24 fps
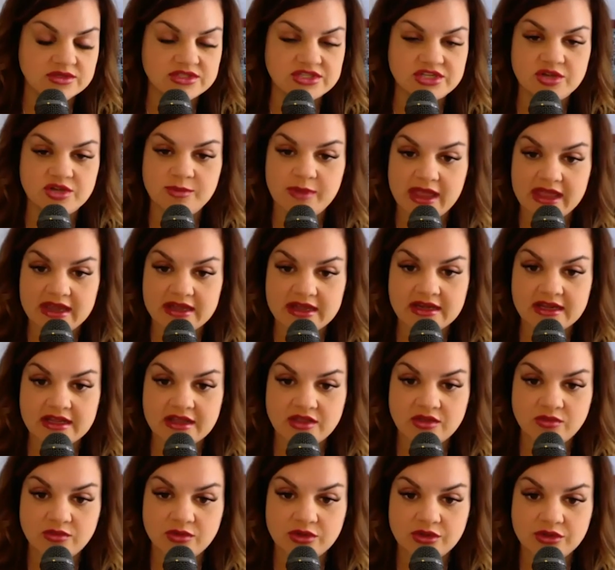humanity in
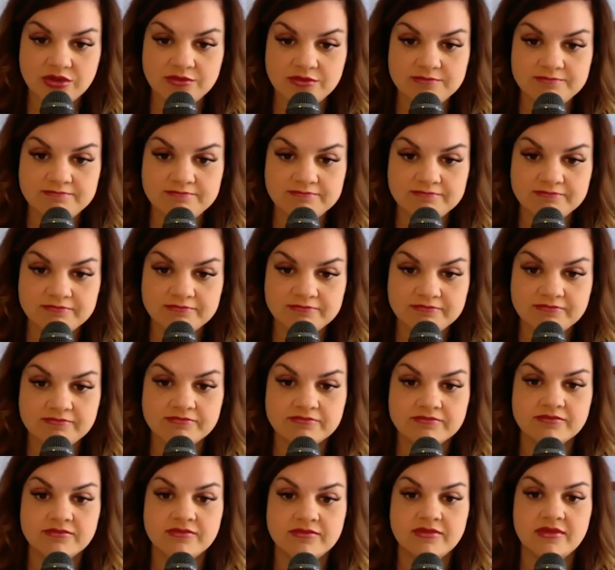the womb,
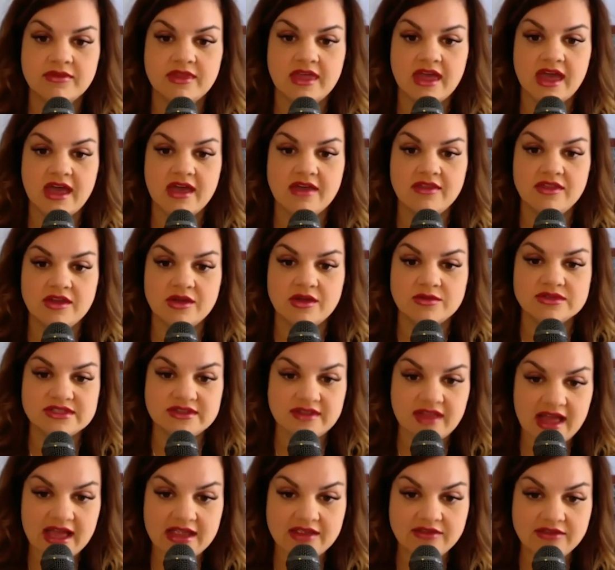that there was
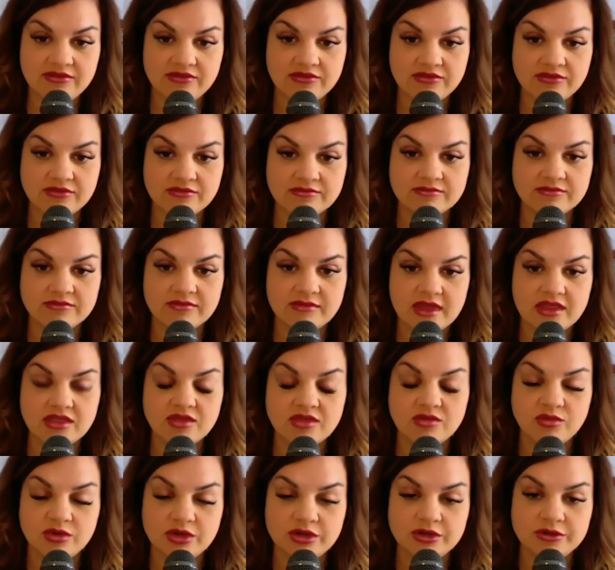life in
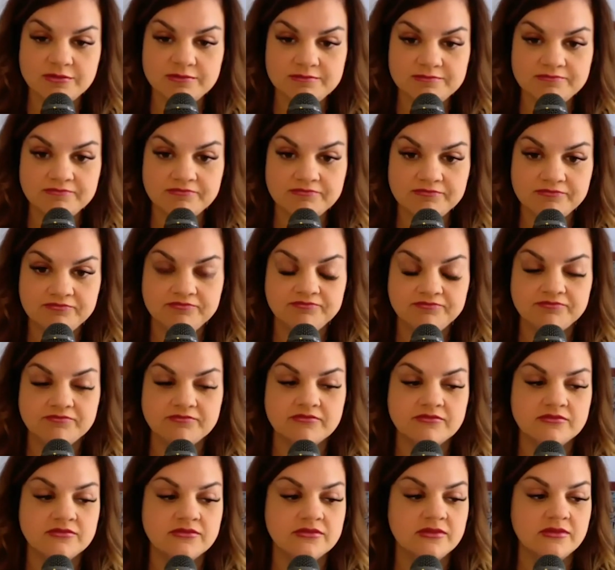the womb.
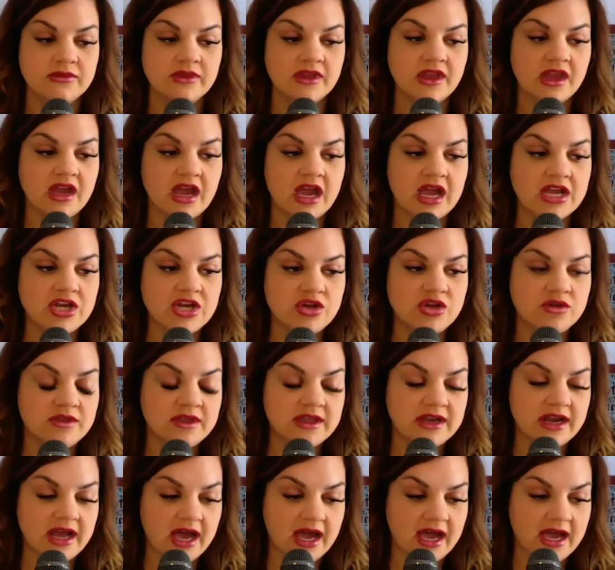I knew
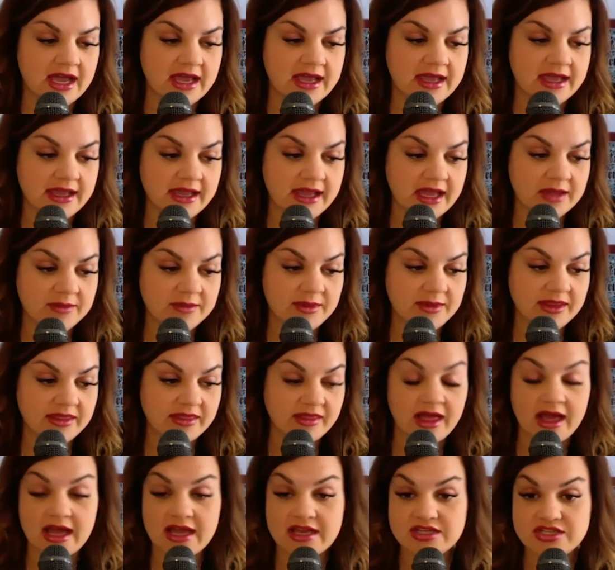that I had been
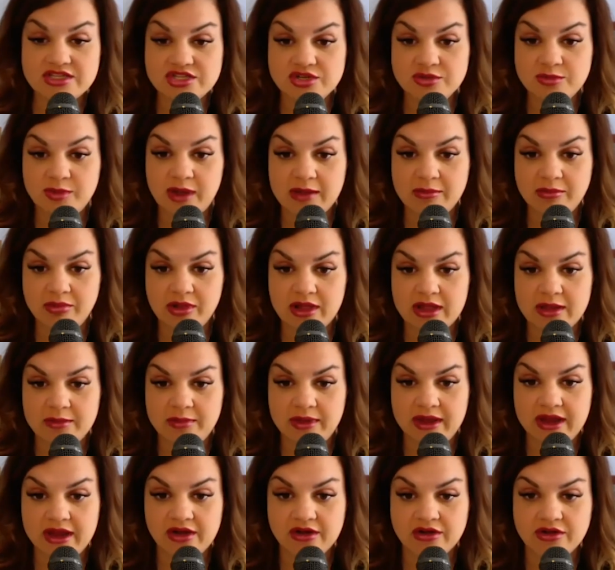lied to by Planned
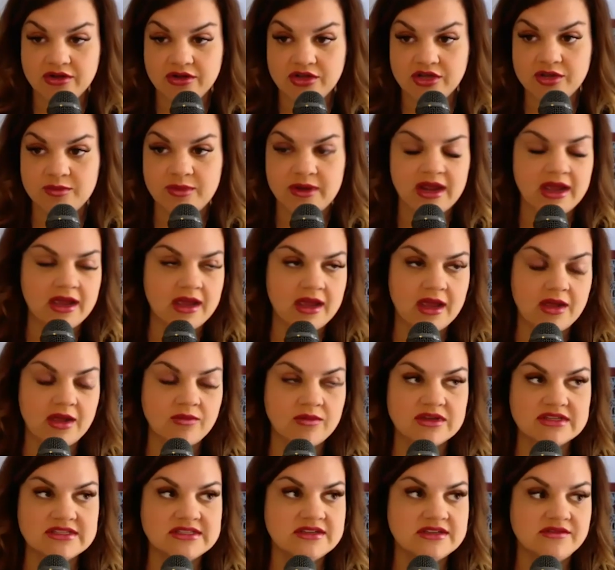Parenthood, but I, I
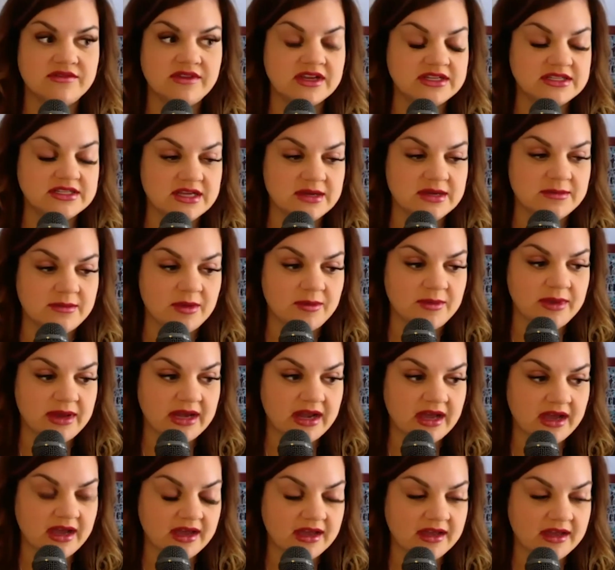wasn't a victim. I mean,
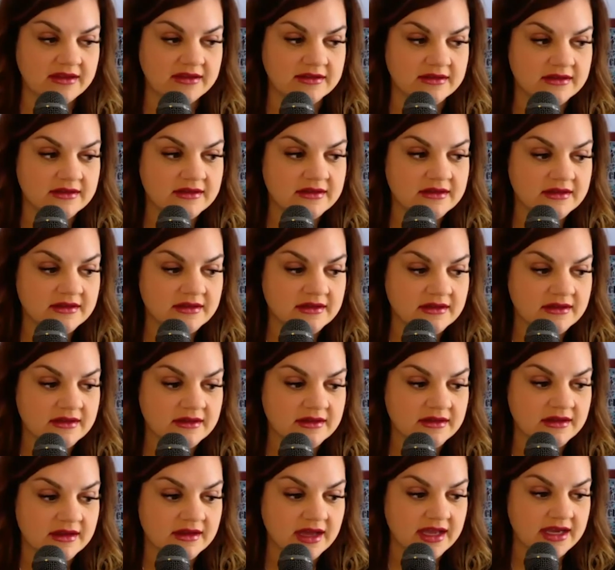I
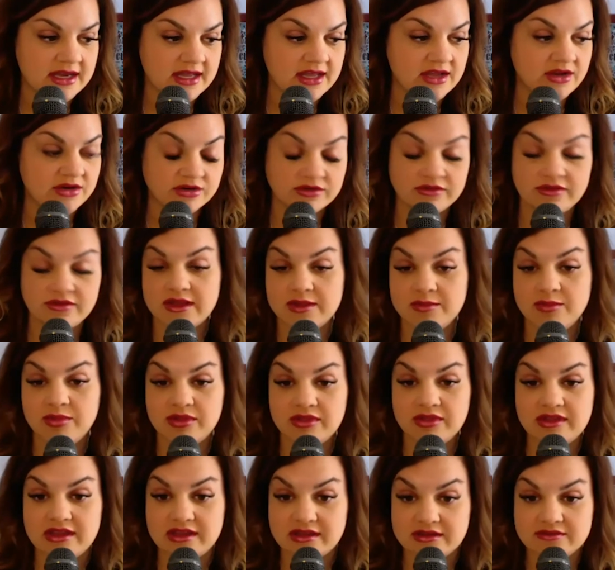had eagerly
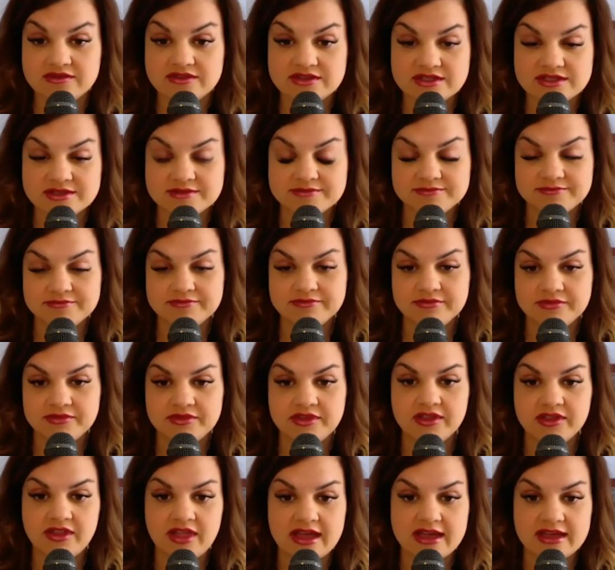believed
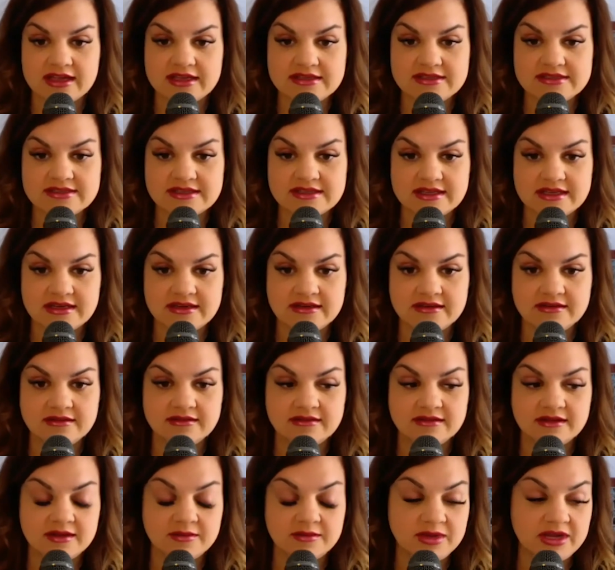the lies, and
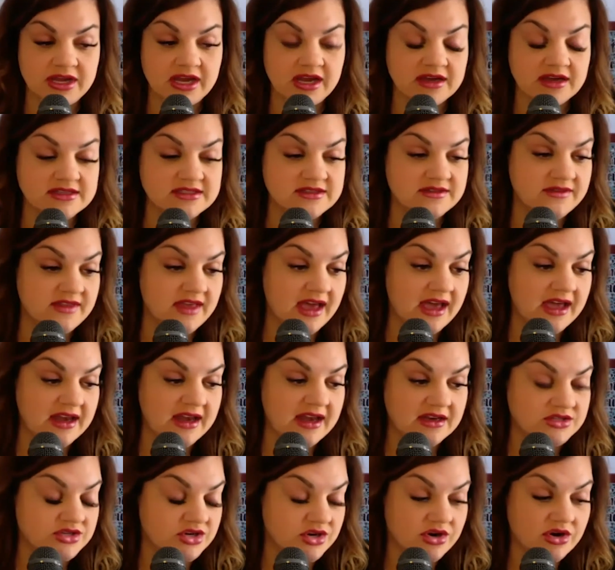and because of that,
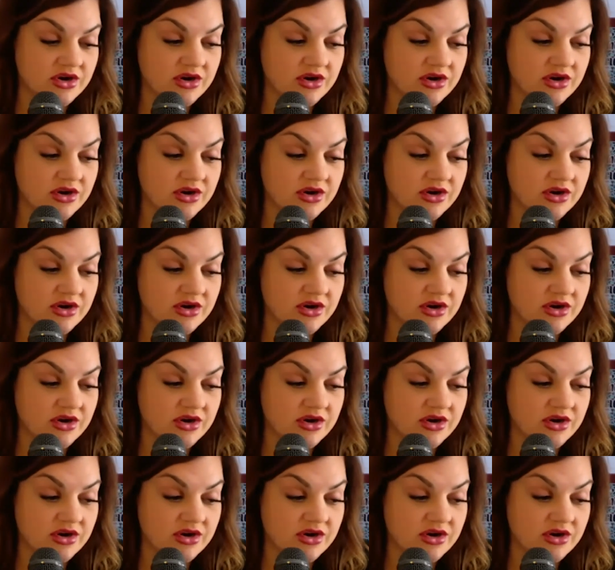in turn,